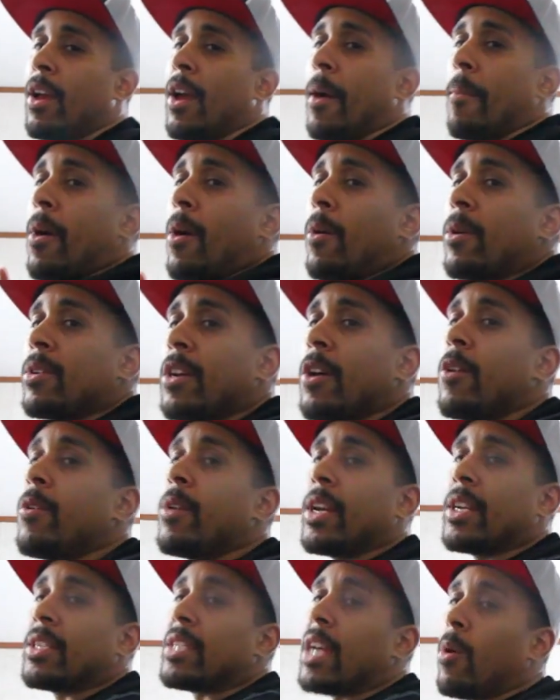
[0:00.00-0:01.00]
I'm always
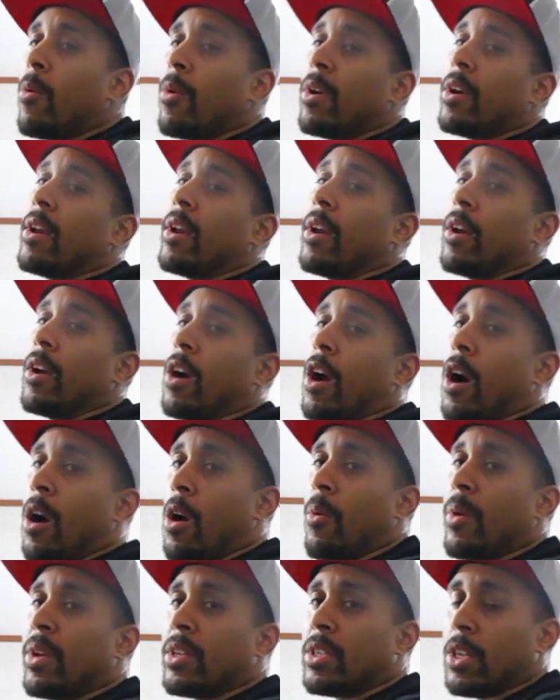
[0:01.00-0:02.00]
holding it because I want it
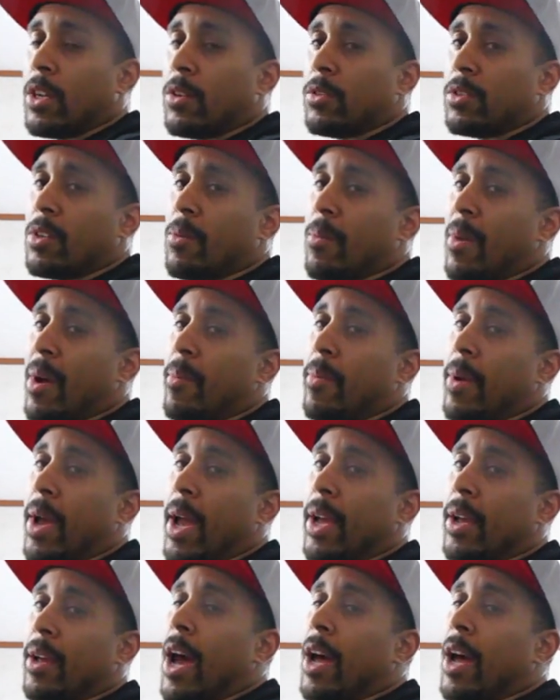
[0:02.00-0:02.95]
always close to my bag.